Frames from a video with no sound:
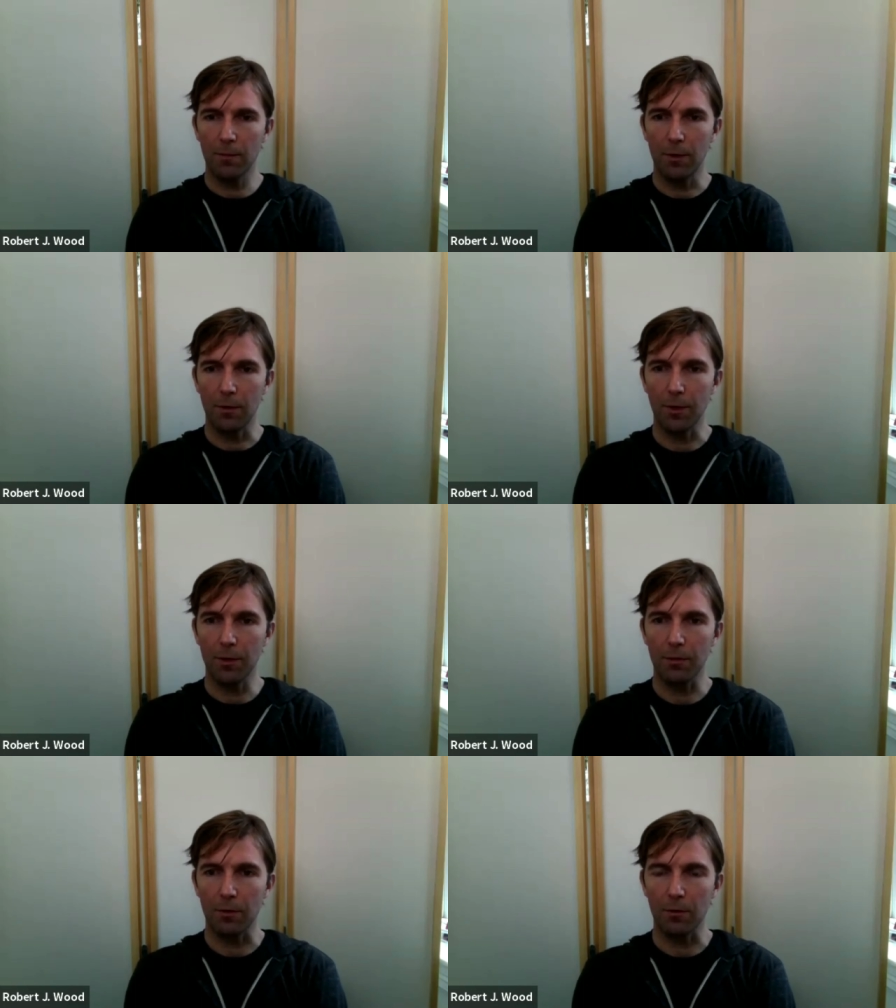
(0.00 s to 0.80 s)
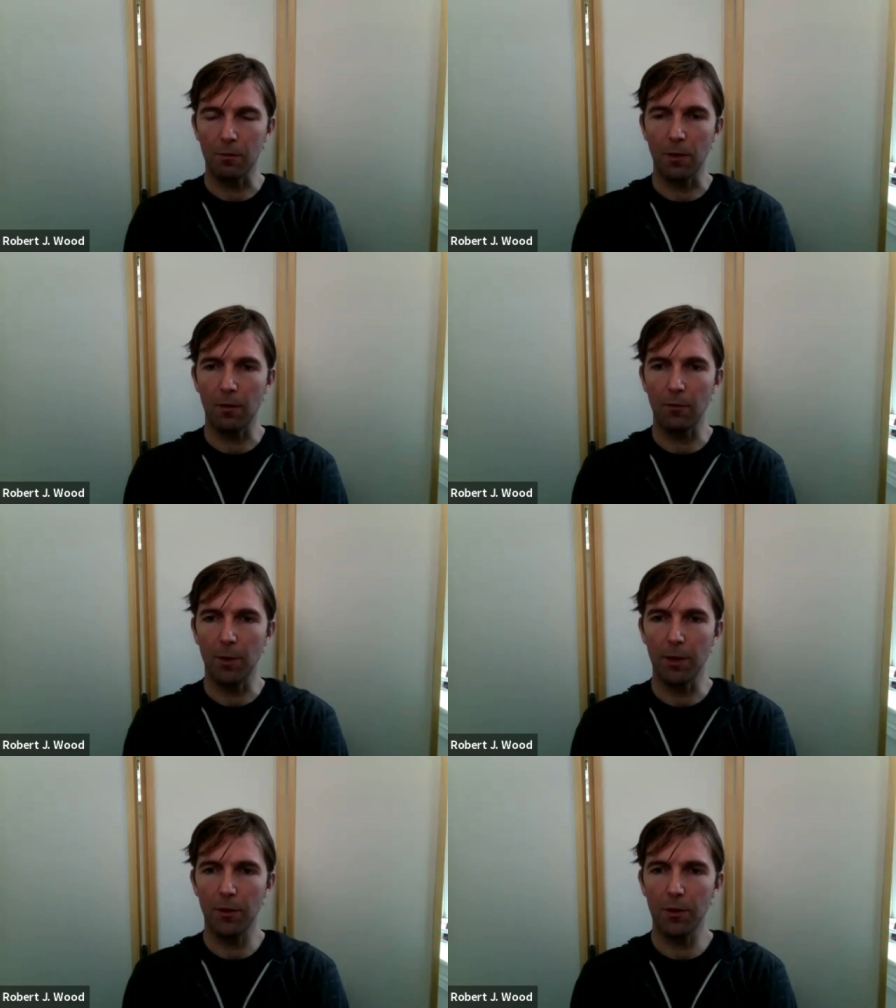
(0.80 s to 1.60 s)
doing this for however
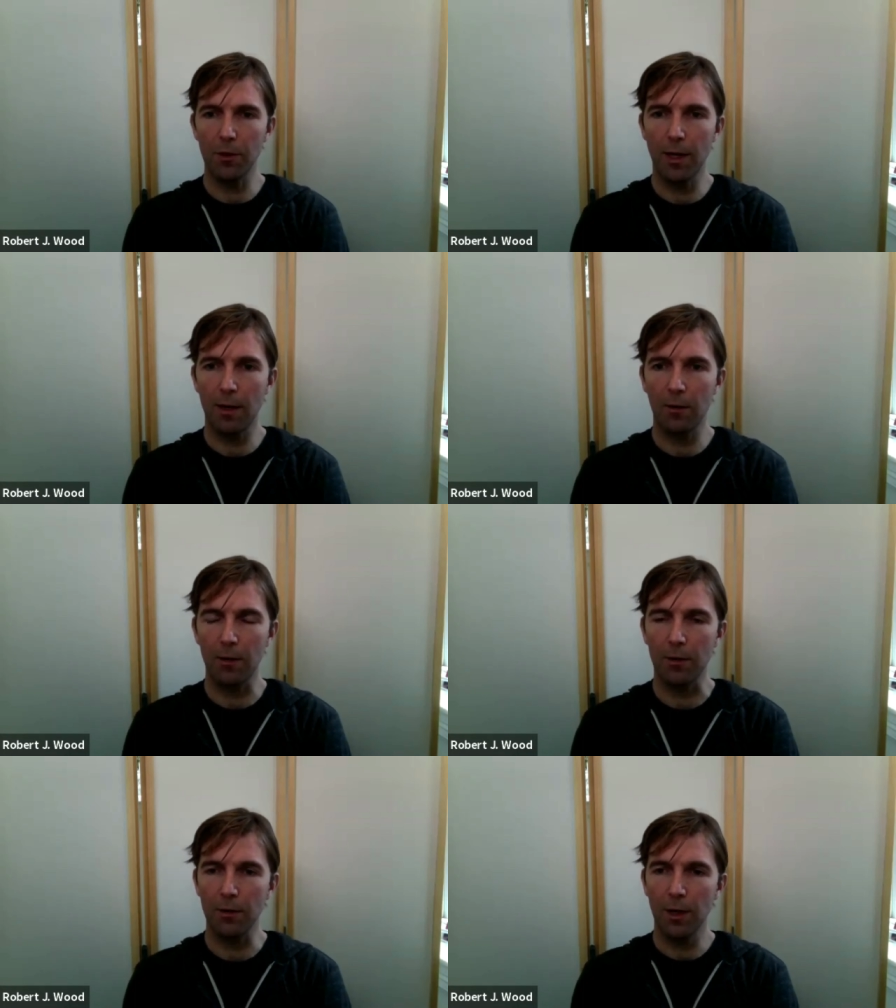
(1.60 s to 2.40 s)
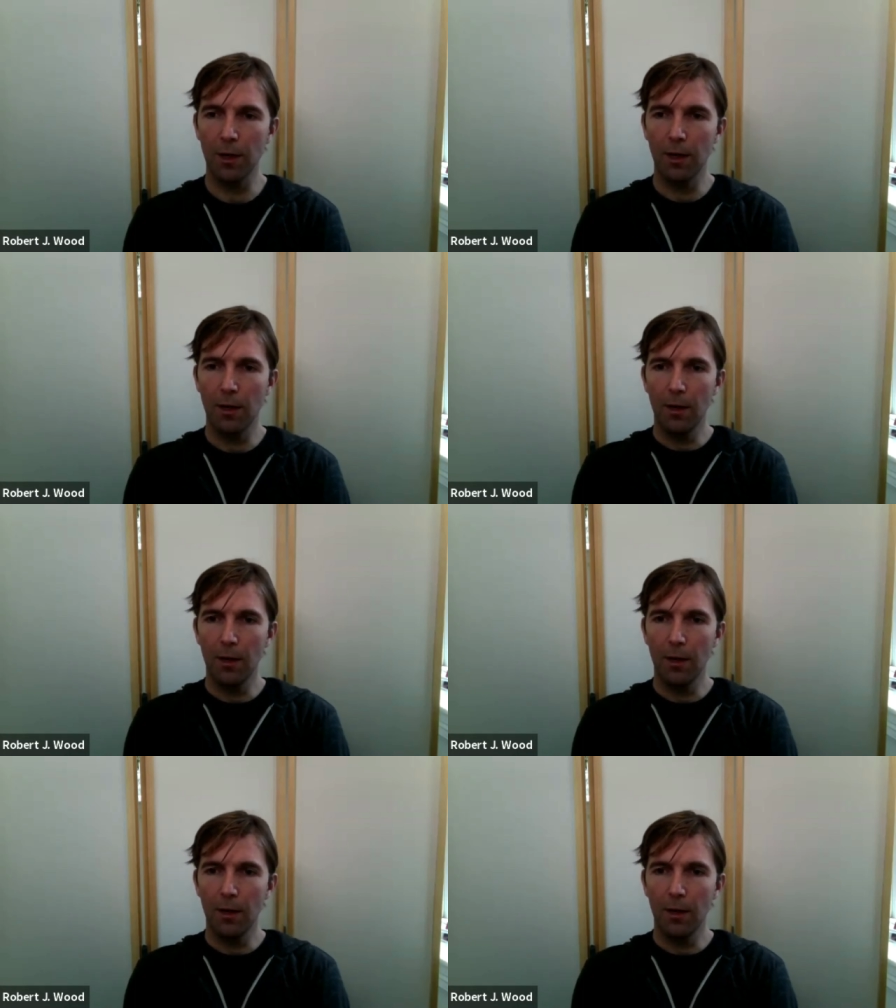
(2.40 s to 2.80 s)
many years now, and mm-hmm.